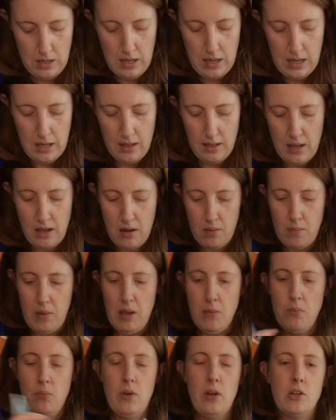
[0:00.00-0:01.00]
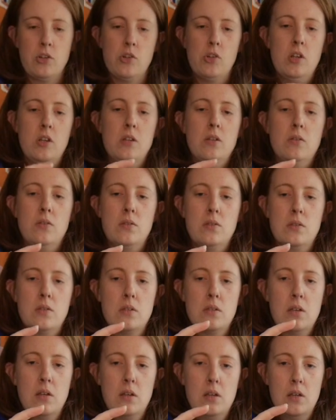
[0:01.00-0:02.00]
And then my
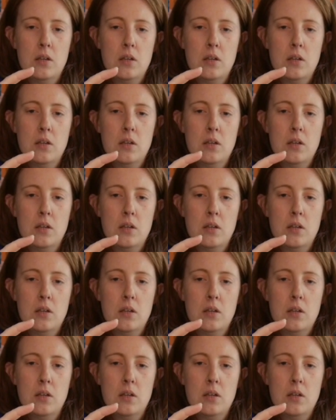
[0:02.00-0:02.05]
brushes,